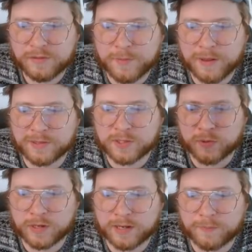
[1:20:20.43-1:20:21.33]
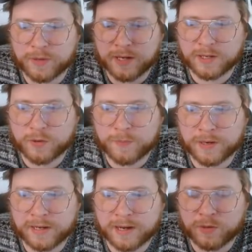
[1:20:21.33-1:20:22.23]
they bounce the sword, I can play and equip, but
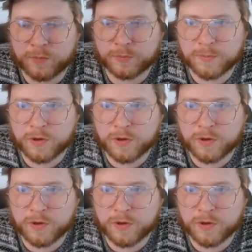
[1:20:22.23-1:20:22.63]
I can't equip them